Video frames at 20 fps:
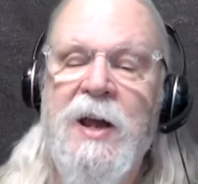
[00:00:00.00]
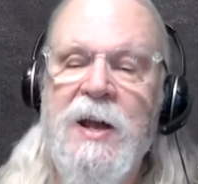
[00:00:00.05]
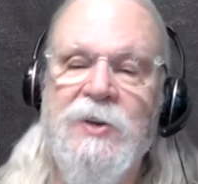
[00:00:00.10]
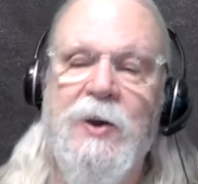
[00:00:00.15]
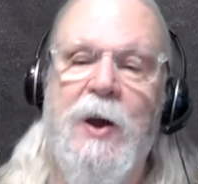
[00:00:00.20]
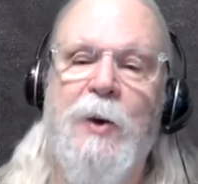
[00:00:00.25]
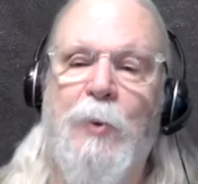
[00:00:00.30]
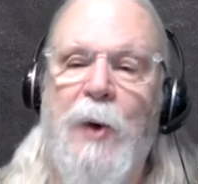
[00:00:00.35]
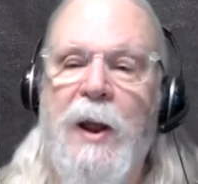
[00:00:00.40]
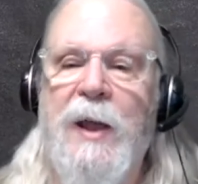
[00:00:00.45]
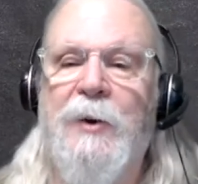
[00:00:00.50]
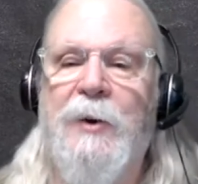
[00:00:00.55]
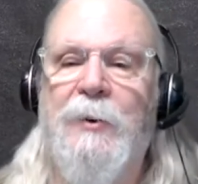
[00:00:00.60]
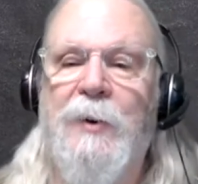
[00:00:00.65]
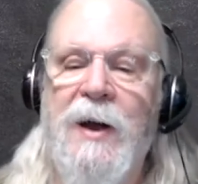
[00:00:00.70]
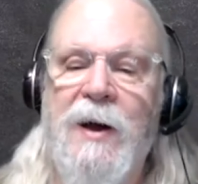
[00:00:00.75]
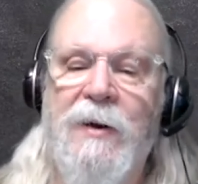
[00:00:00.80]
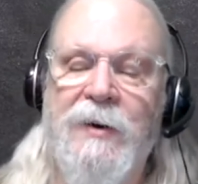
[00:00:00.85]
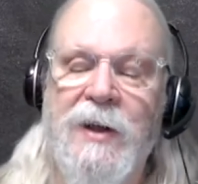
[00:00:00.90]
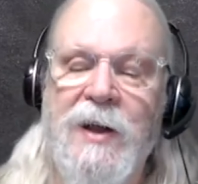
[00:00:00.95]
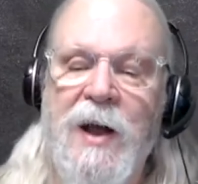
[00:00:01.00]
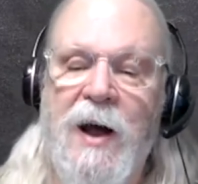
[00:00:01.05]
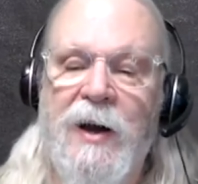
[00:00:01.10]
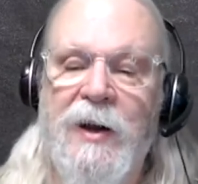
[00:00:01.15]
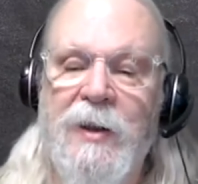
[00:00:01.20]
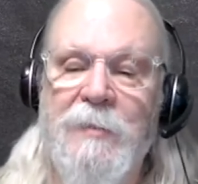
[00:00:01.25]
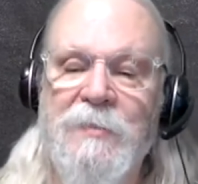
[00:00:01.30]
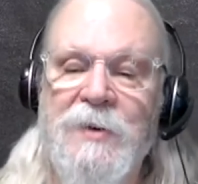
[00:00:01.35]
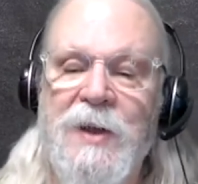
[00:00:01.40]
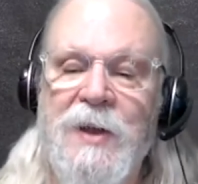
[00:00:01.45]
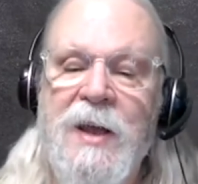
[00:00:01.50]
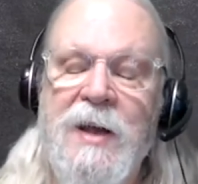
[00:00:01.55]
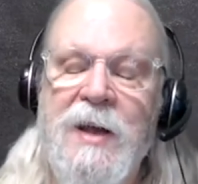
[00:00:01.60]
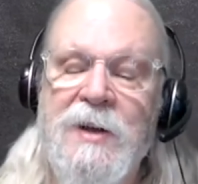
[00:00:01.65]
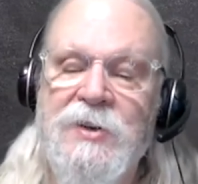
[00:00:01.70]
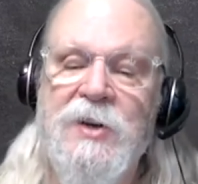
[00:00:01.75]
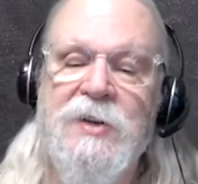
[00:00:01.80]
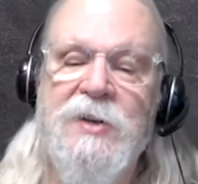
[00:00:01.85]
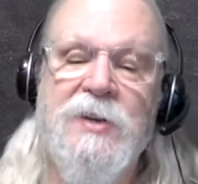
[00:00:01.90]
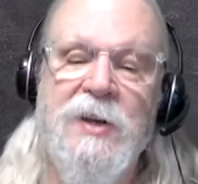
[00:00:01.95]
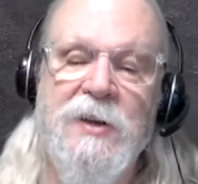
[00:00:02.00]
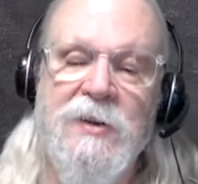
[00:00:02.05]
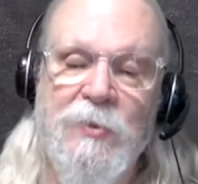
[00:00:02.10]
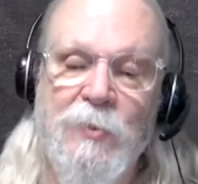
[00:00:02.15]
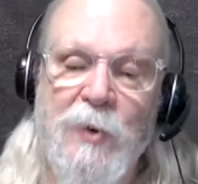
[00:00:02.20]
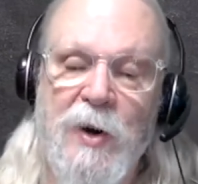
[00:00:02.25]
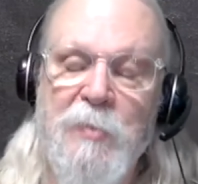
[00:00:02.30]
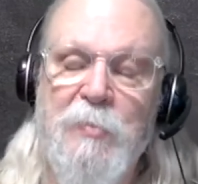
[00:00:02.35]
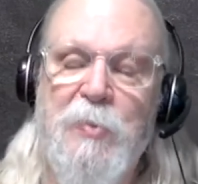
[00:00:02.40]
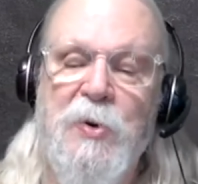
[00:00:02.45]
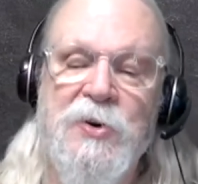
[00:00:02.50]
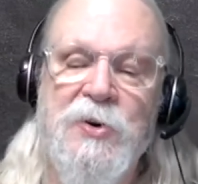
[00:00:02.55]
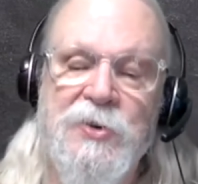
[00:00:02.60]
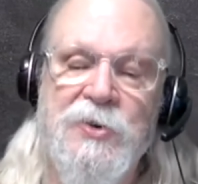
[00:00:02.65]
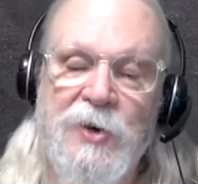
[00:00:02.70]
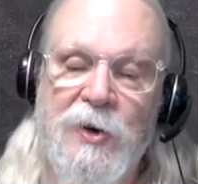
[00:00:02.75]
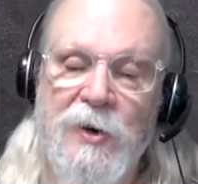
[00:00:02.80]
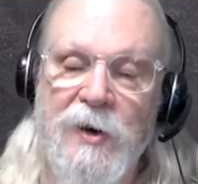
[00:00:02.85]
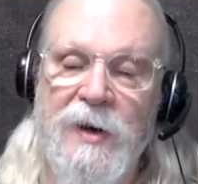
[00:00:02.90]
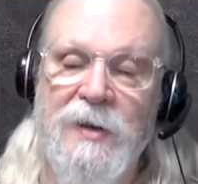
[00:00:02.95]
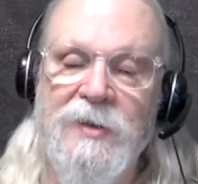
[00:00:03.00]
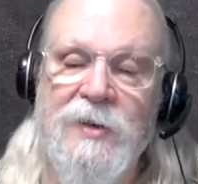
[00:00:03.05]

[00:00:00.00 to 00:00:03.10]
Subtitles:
So I ran around and caught him just as he's ready to push dirt in.